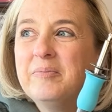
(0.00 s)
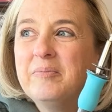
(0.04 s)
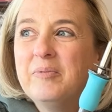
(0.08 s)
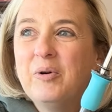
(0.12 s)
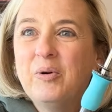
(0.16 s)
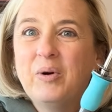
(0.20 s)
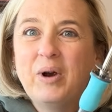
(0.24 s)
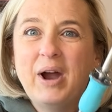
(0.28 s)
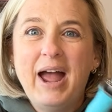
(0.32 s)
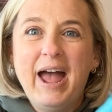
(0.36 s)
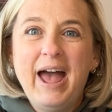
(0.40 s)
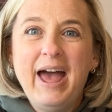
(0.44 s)

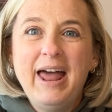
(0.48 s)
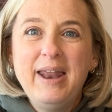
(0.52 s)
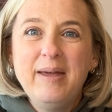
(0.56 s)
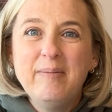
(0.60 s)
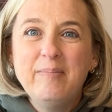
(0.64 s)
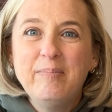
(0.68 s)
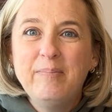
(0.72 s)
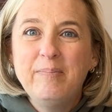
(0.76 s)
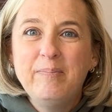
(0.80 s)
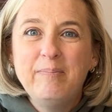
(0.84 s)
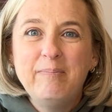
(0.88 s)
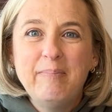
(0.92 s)
or I had
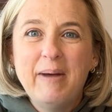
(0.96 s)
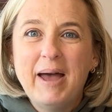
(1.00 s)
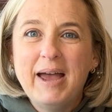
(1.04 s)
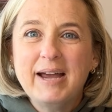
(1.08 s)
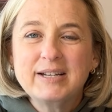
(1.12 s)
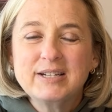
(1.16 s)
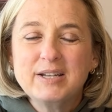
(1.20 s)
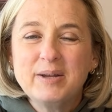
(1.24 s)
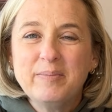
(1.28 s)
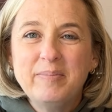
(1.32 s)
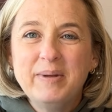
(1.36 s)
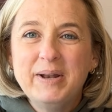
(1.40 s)
it
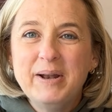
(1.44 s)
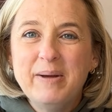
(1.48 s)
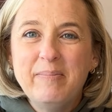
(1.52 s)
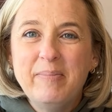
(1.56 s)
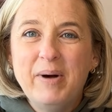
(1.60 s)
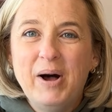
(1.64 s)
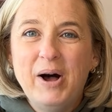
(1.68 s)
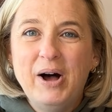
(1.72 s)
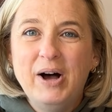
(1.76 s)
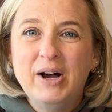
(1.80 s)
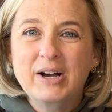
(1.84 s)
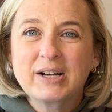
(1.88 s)
packed up in a
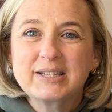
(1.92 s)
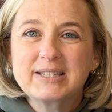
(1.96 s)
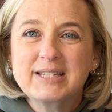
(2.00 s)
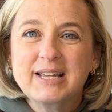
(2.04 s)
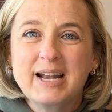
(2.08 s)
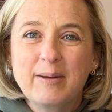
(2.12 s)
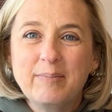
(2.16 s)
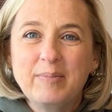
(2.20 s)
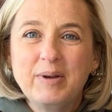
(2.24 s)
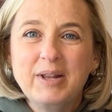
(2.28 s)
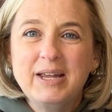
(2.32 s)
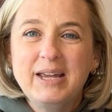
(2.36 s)
box
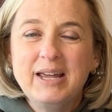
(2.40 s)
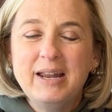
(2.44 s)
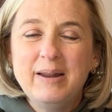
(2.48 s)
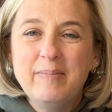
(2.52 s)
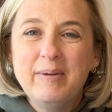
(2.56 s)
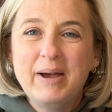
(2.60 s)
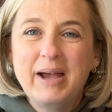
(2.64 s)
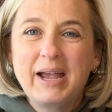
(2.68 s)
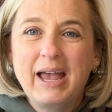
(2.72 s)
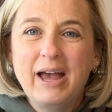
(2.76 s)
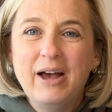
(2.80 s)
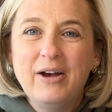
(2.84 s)
and I'm going to get it
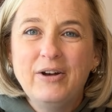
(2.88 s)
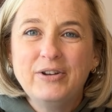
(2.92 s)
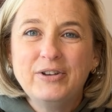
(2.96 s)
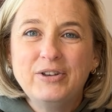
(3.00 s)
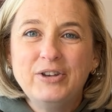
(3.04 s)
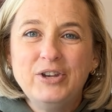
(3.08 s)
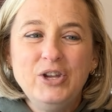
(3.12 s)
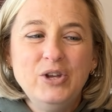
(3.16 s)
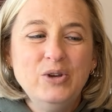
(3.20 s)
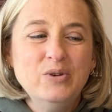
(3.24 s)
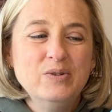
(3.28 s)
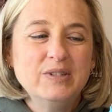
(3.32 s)
back out
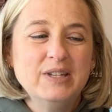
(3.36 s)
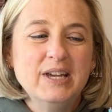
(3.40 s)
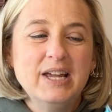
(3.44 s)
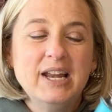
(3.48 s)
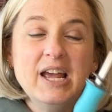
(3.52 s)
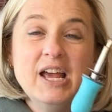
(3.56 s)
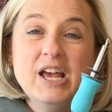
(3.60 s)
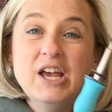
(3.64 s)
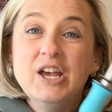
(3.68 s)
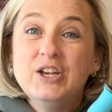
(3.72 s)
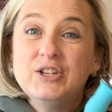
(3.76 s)
and use it.